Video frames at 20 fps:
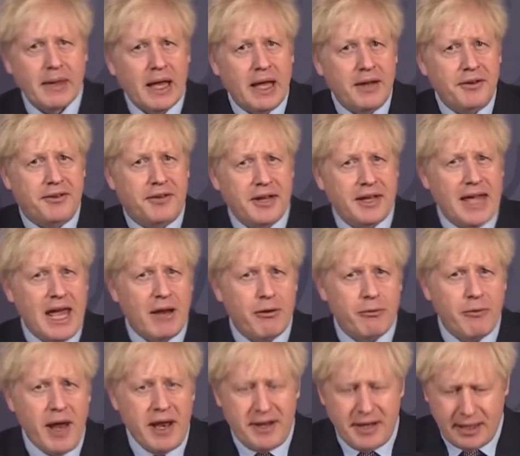to get
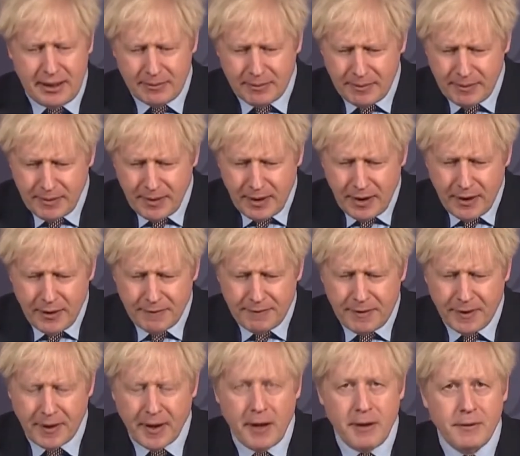ready for
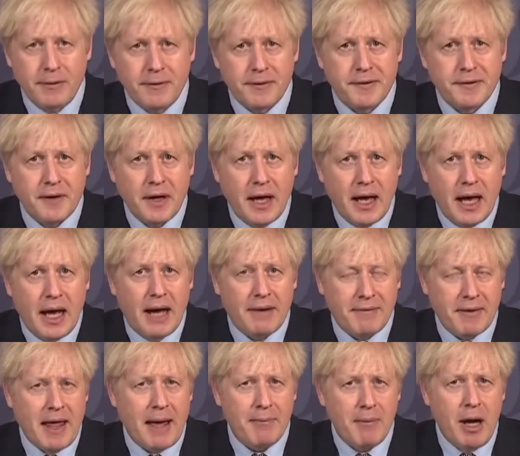those for
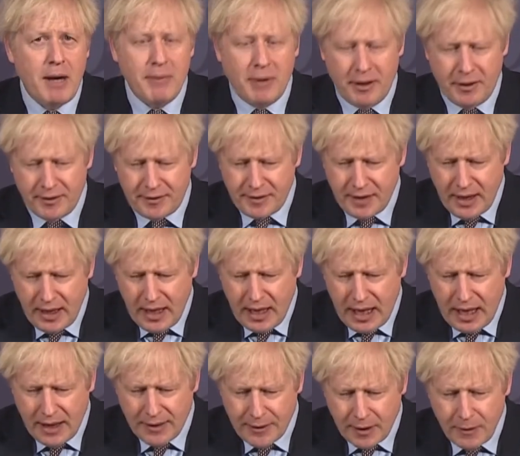that moment,
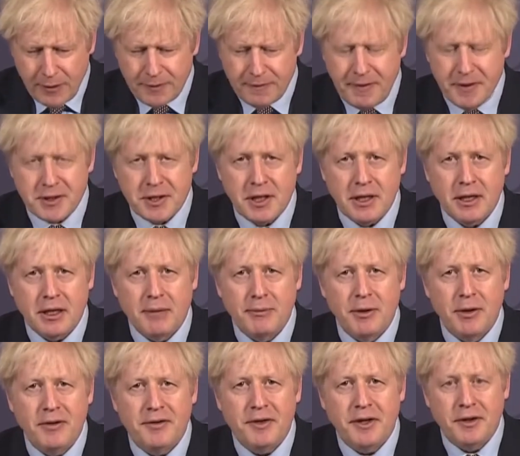those fishing
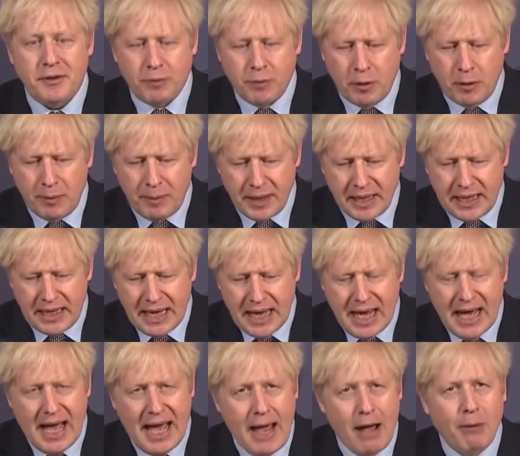communities will be
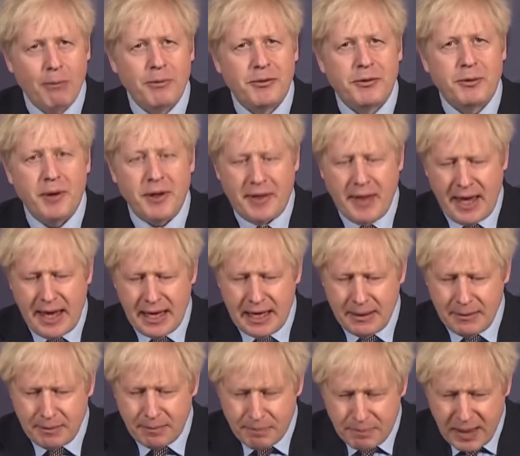helped with a
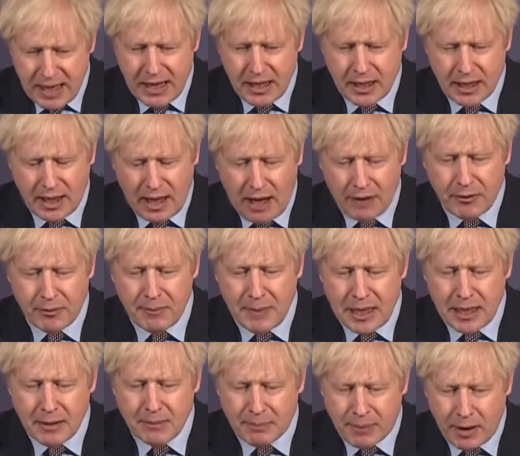big £100
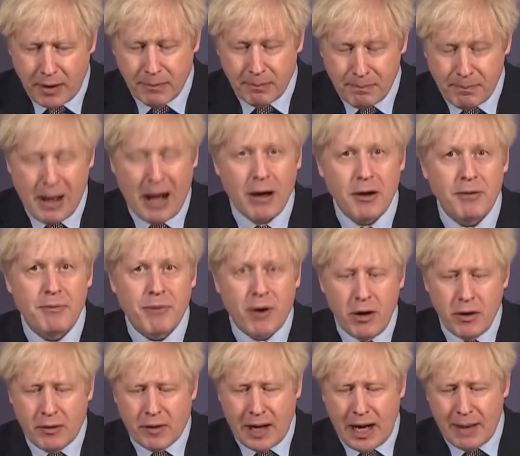million
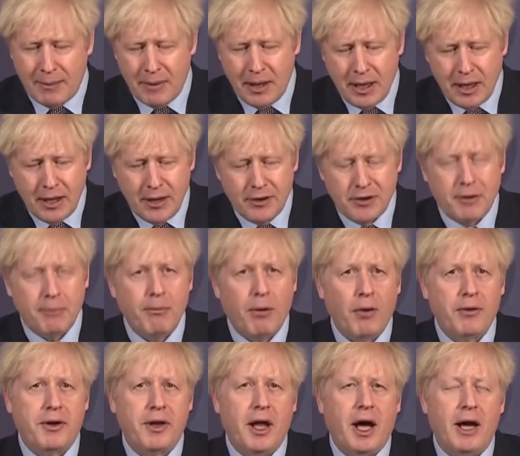programme to
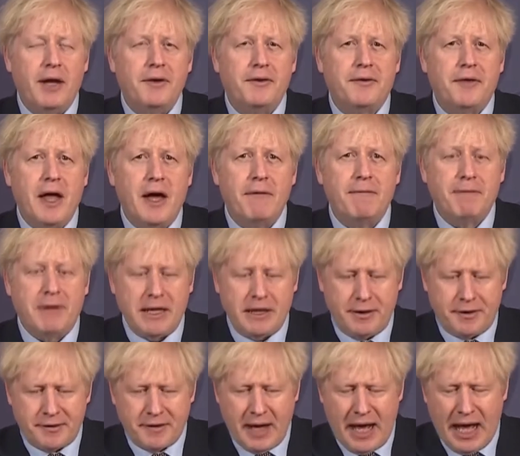modernise their
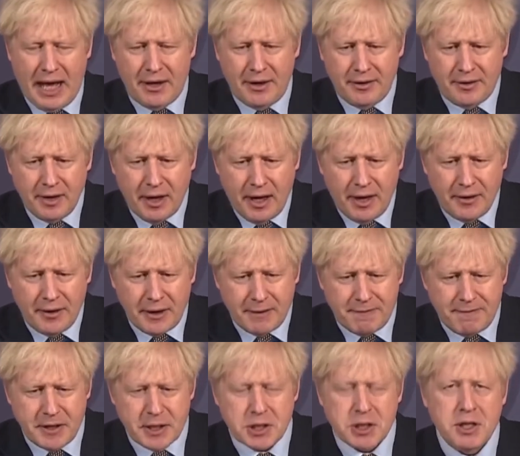fleets and the
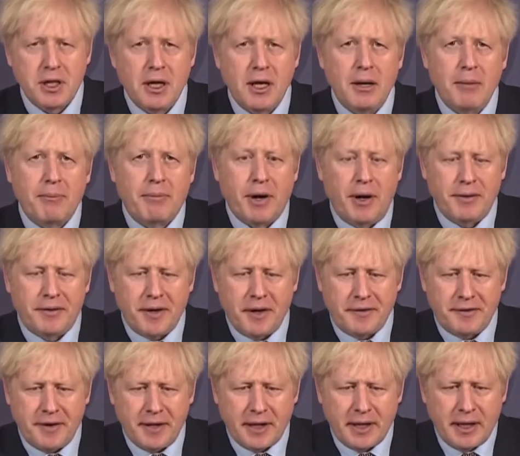fish
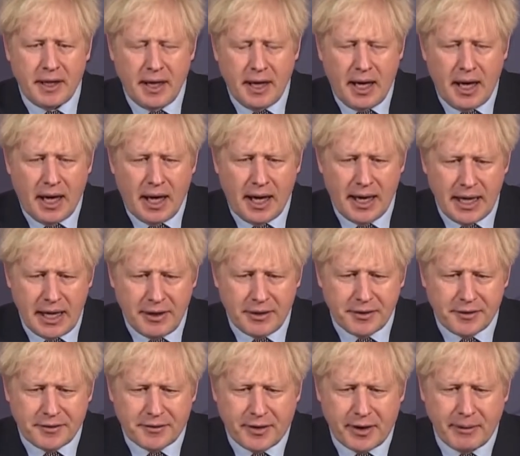processing
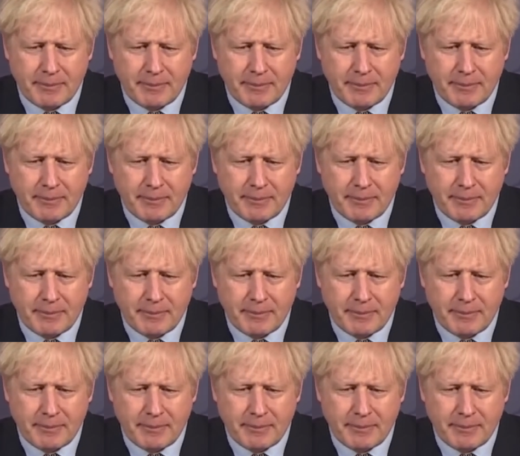industry.